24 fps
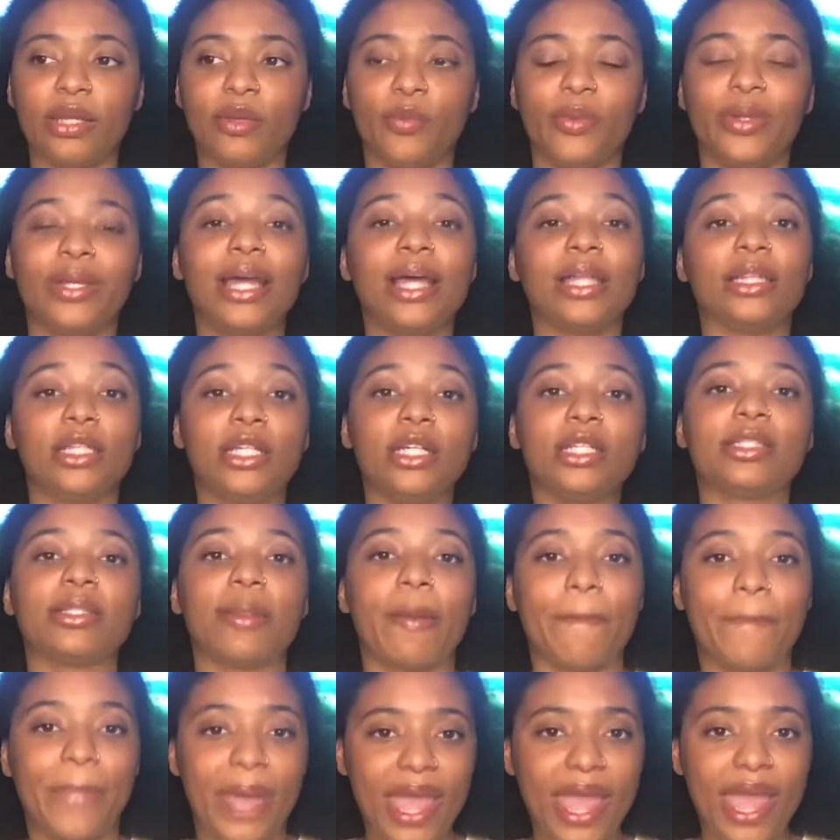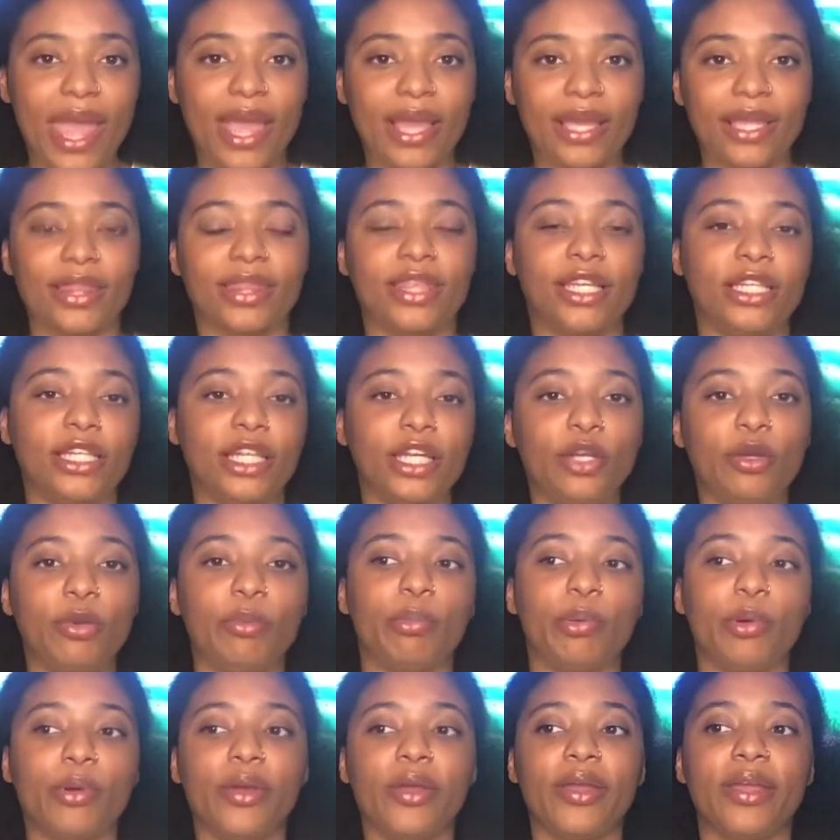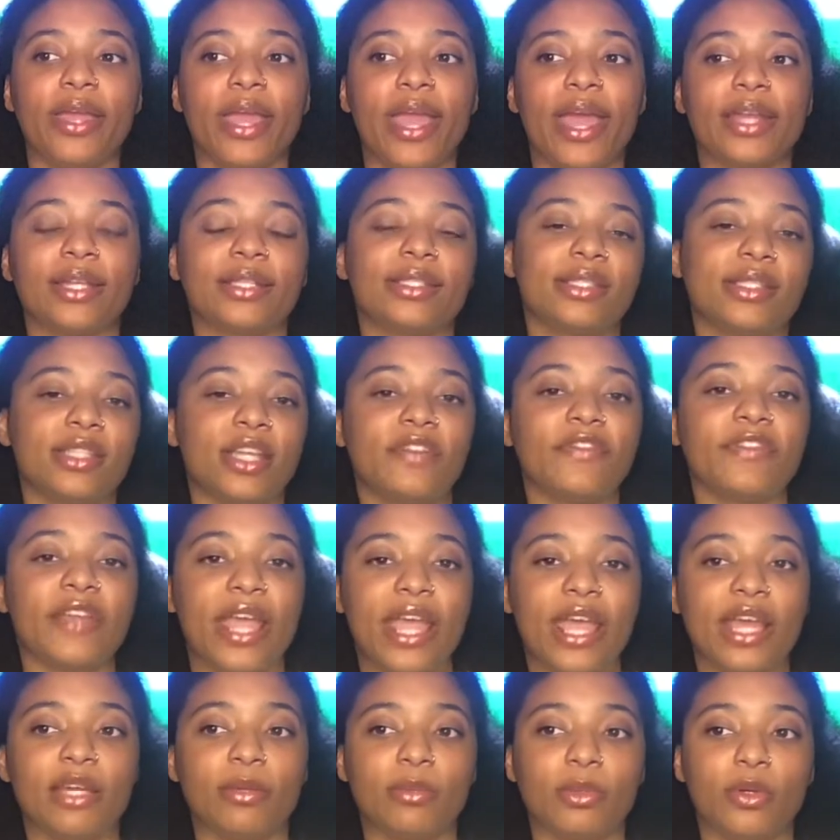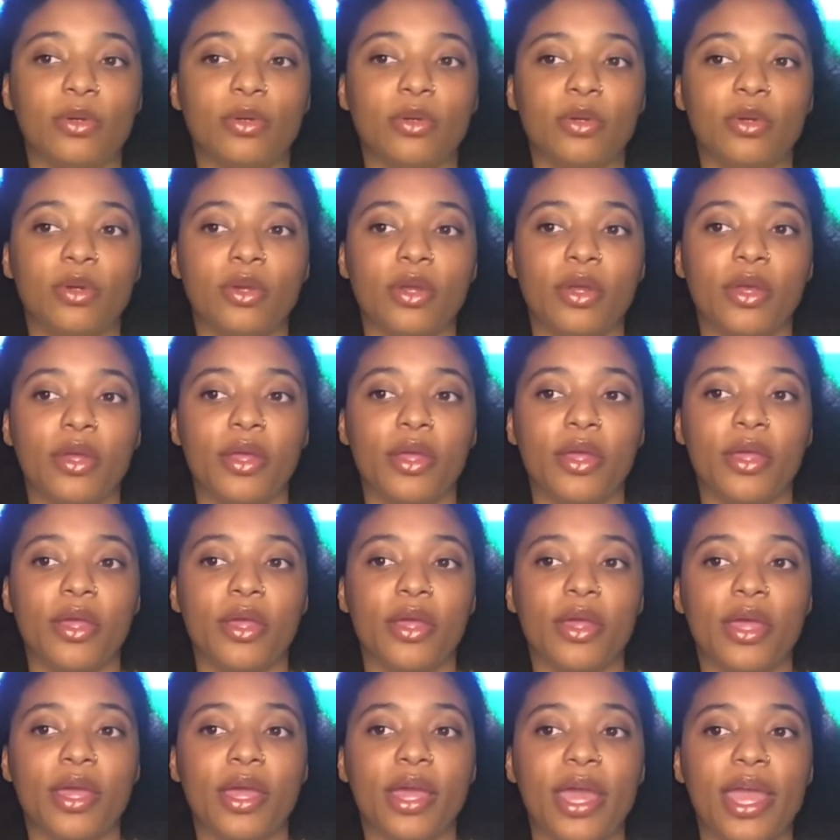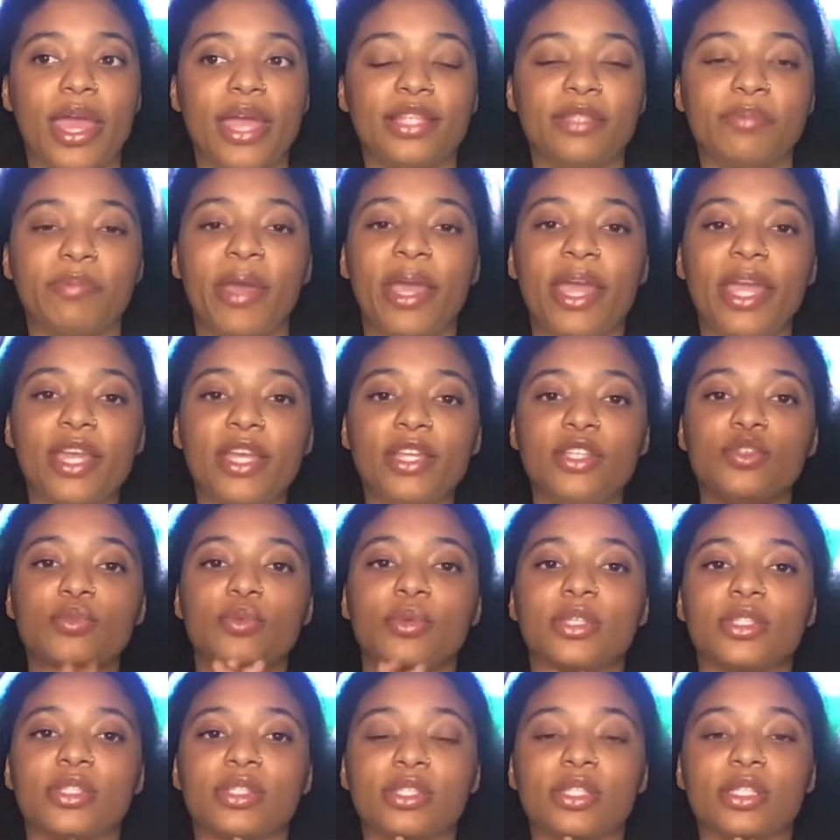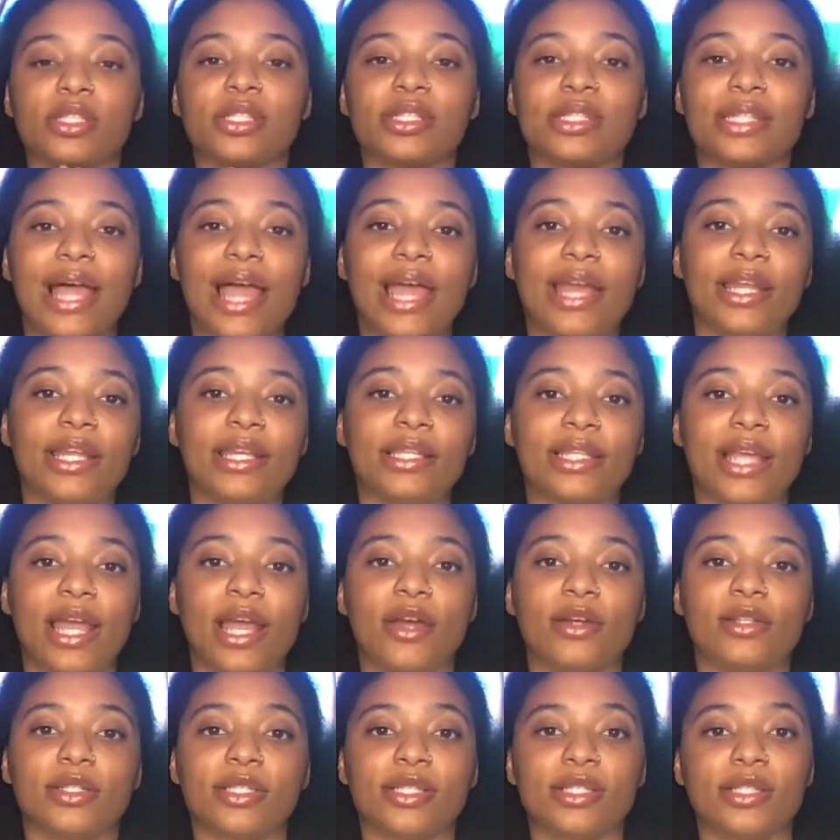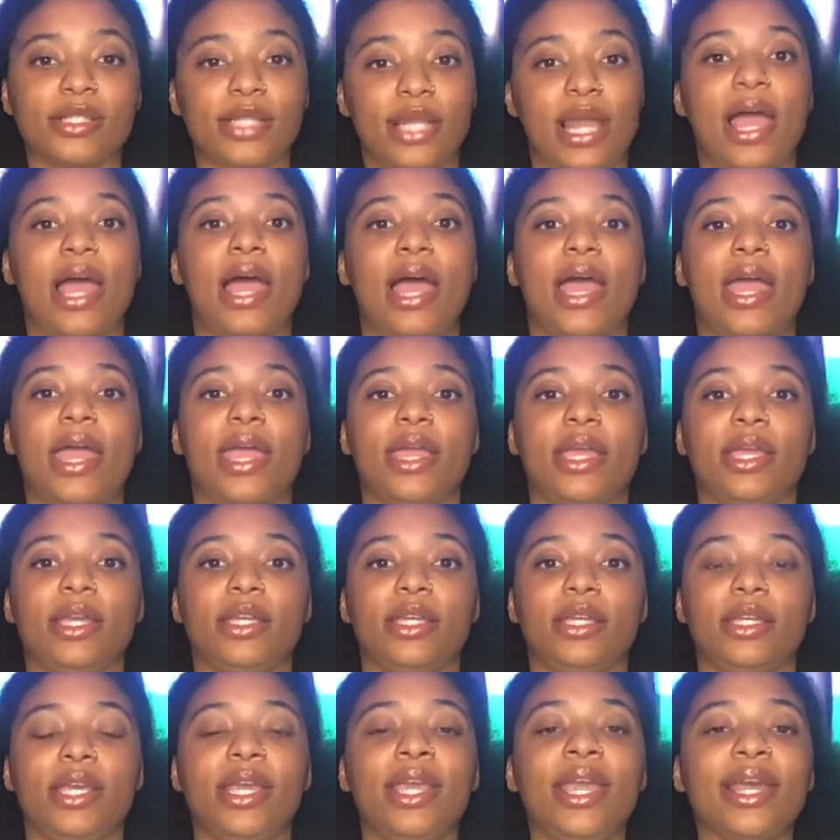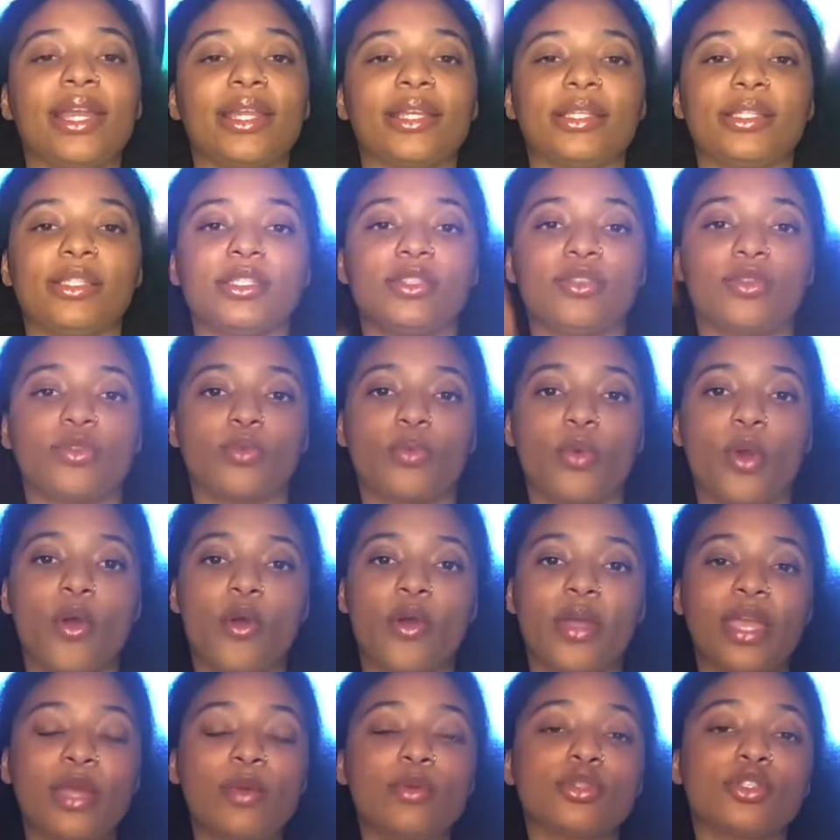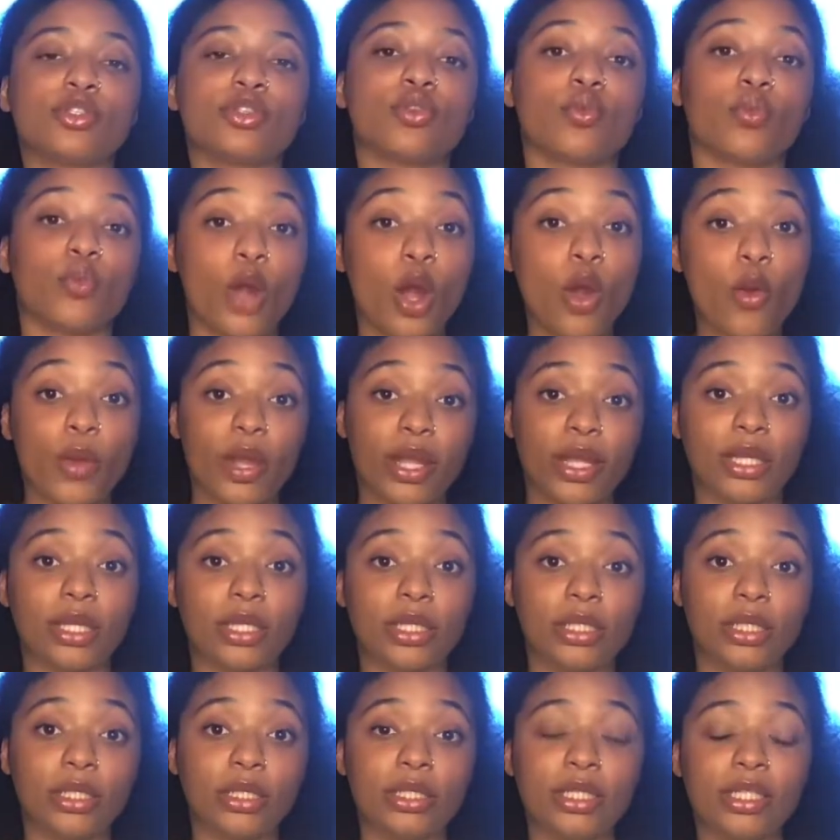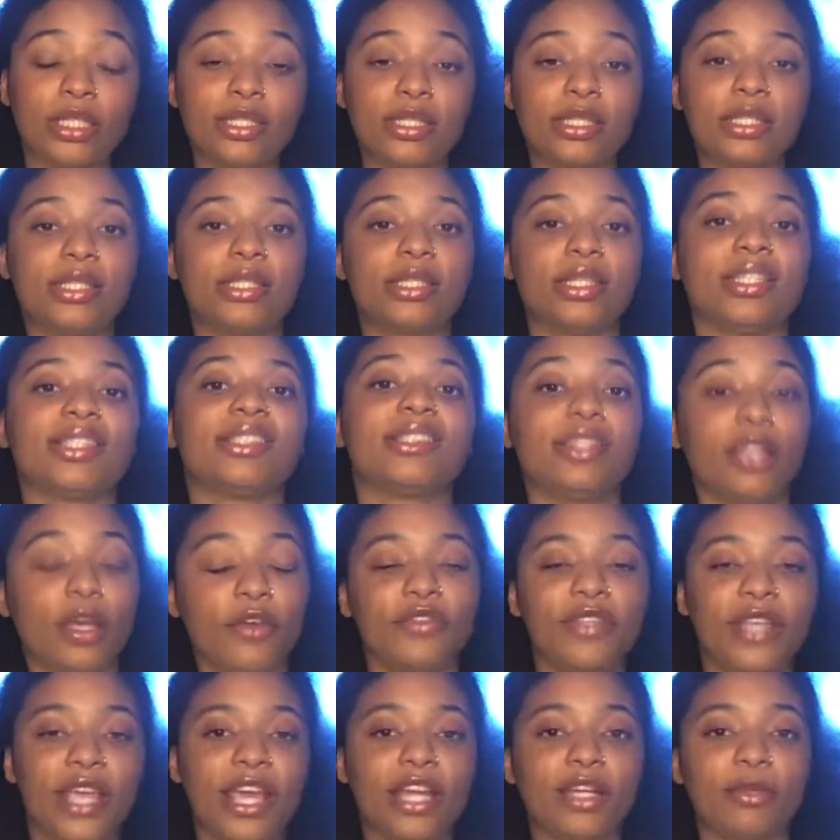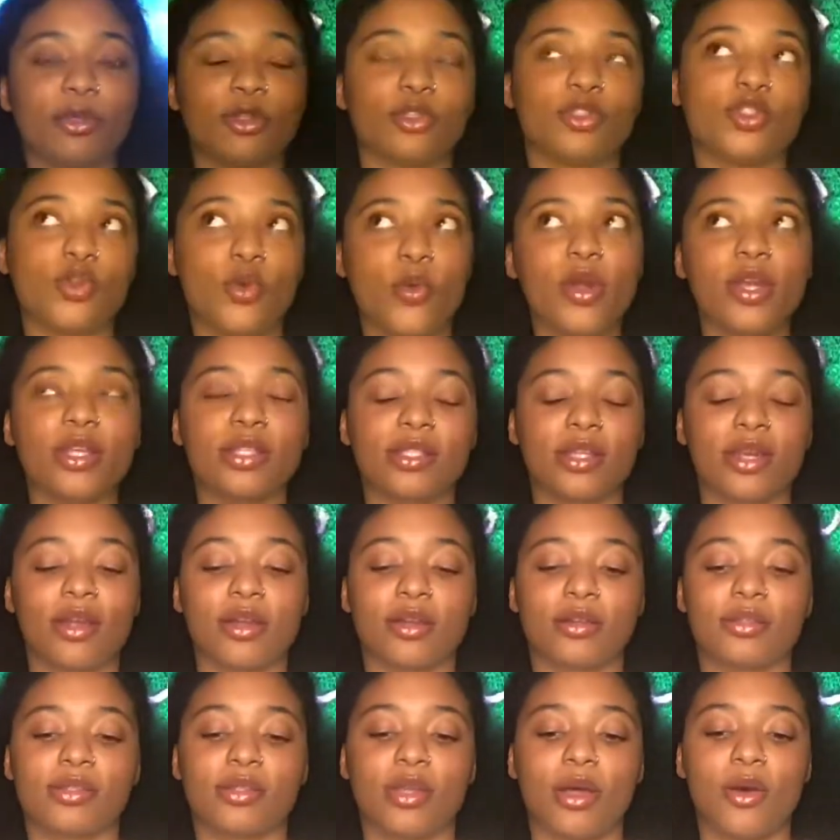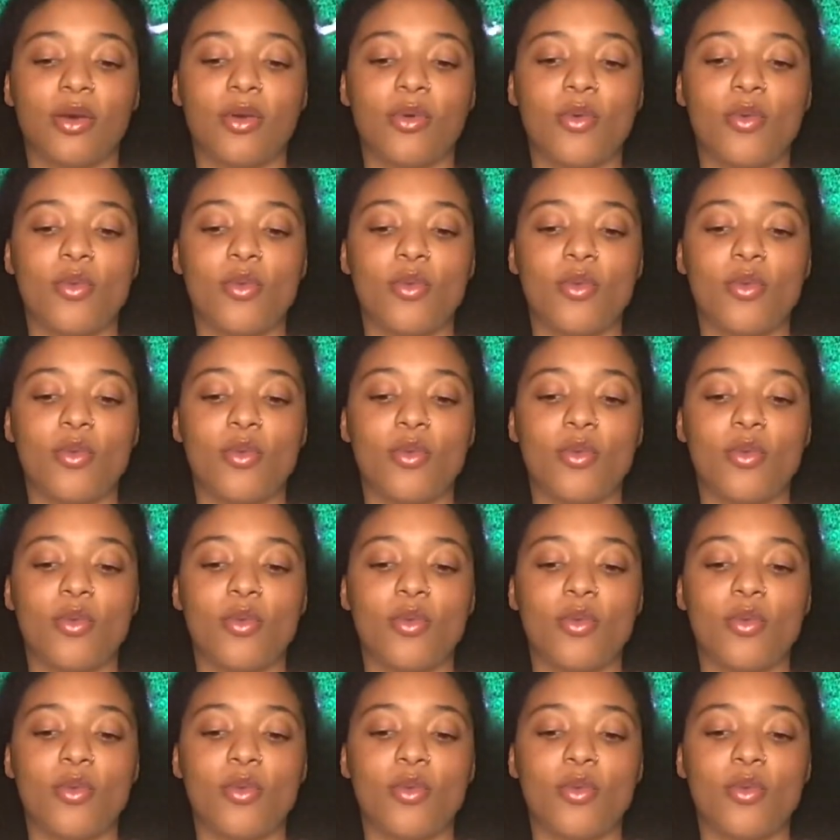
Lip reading: when I looked back, the little boy had a stuffed animal. As Paige was sliding down the slide, he was throwing the stuffed animal towards her. So